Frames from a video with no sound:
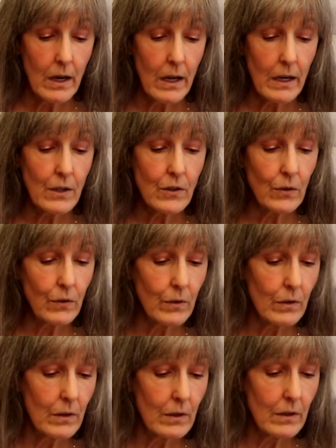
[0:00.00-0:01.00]
And I just
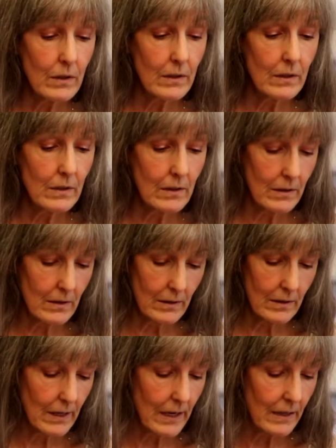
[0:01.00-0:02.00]

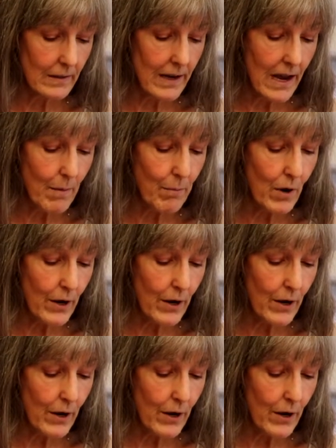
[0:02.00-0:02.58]
take tap